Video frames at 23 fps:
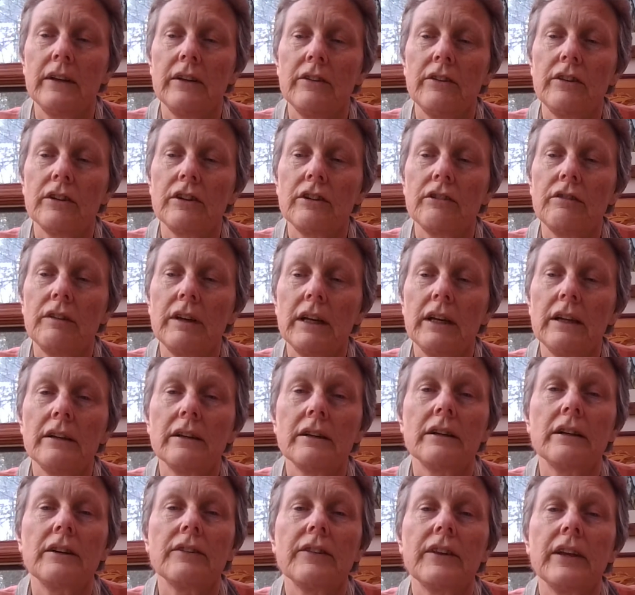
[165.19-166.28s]
The creator
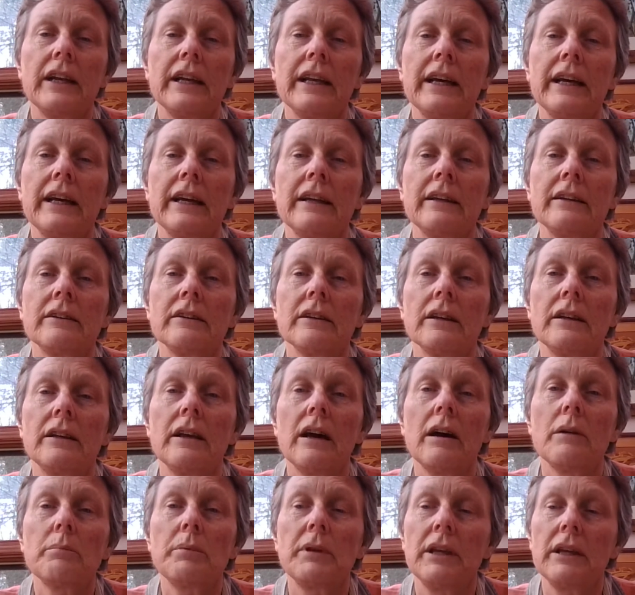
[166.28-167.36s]
of the land,
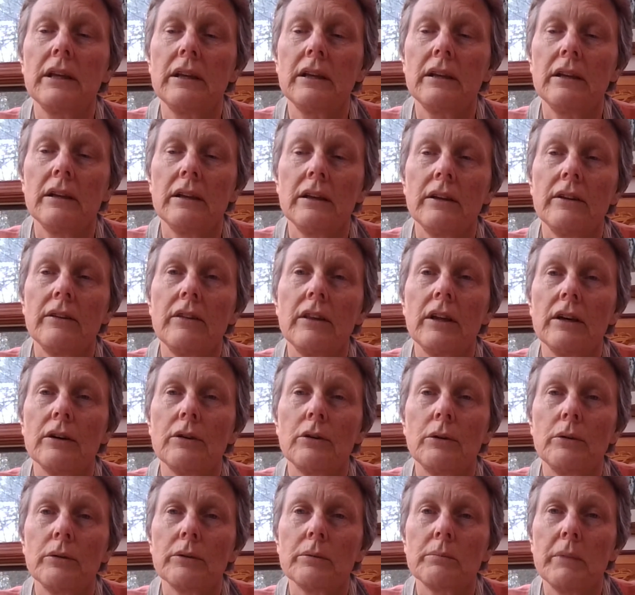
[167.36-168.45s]
Napi, the
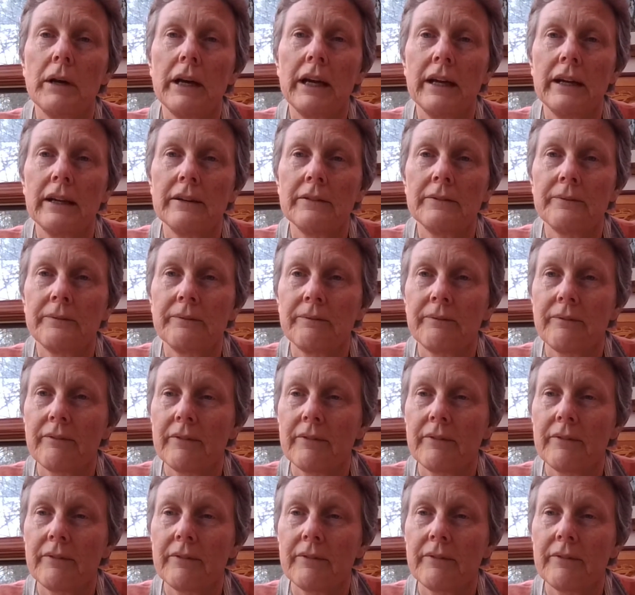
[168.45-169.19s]
old man,